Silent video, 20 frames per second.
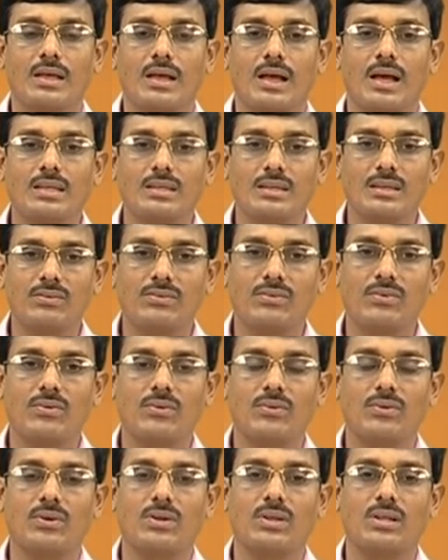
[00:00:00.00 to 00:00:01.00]
And
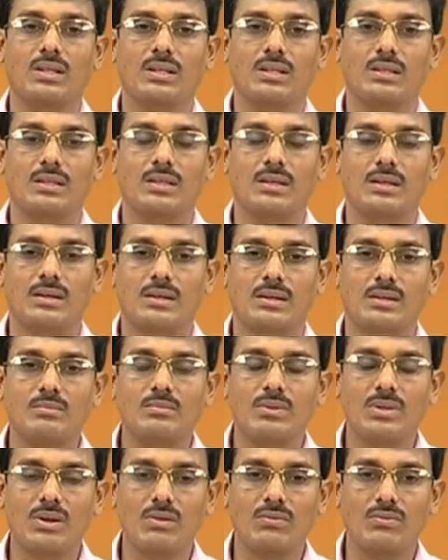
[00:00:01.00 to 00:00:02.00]
therefore, there are a
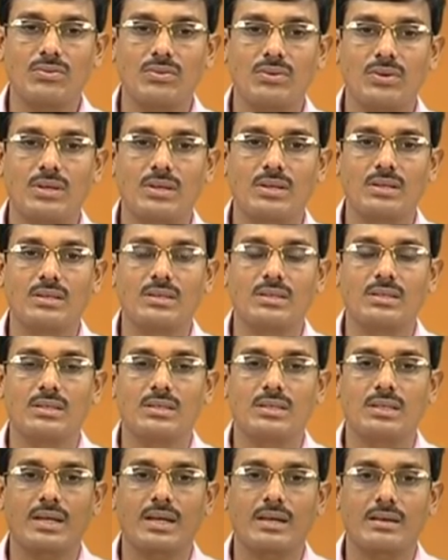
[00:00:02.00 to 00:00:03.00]
number of
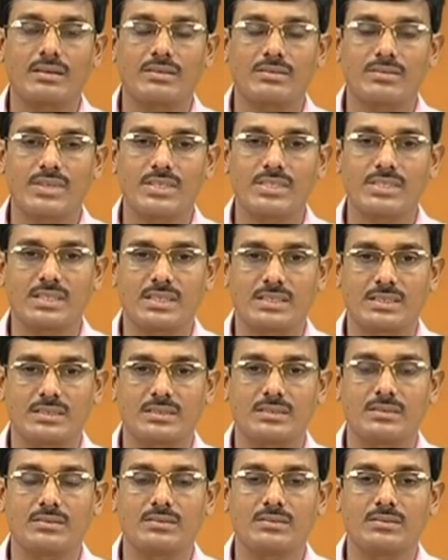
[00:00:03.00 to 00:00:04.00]

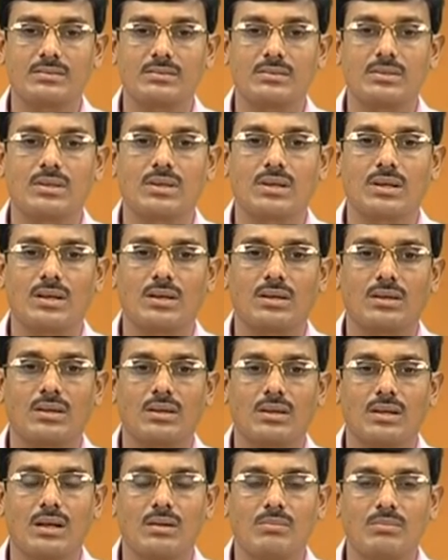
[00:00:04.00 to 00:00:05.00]
characteristics
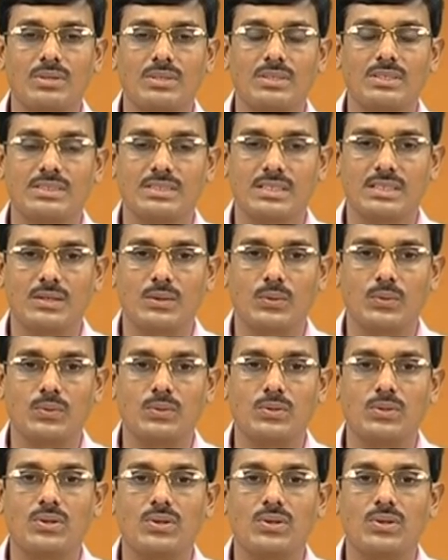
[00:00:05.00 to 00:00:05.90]
have been listed out